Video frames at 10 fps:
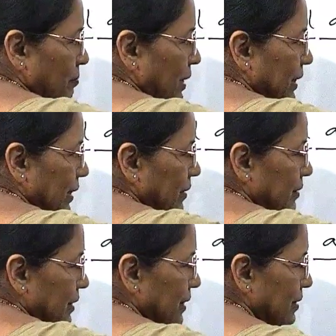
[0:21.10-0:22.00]
But
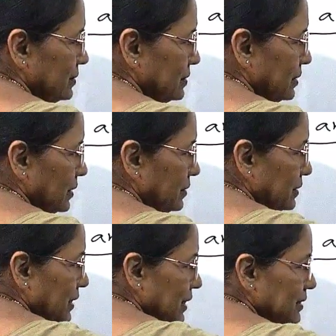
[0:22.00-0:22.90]
in this
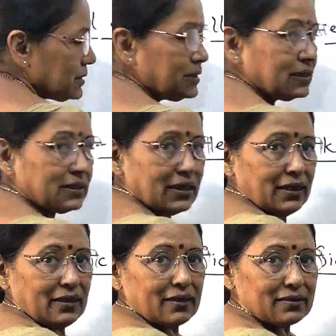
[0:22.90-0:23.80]

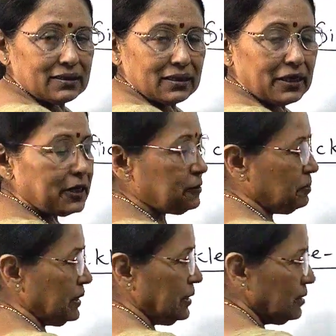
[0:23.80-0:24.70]
disease,
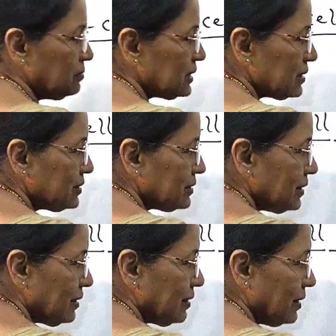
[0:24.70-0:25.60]
it becomes
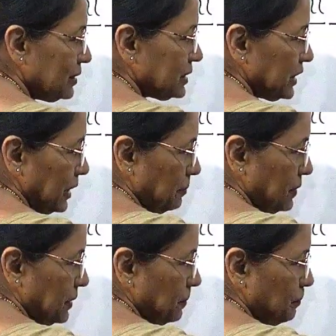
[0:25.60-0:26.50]
sickle
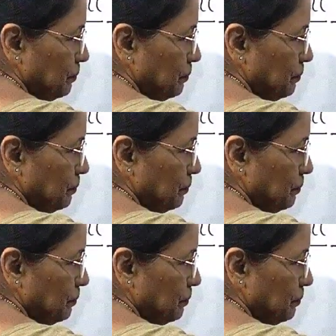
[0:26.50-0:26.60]
shaped.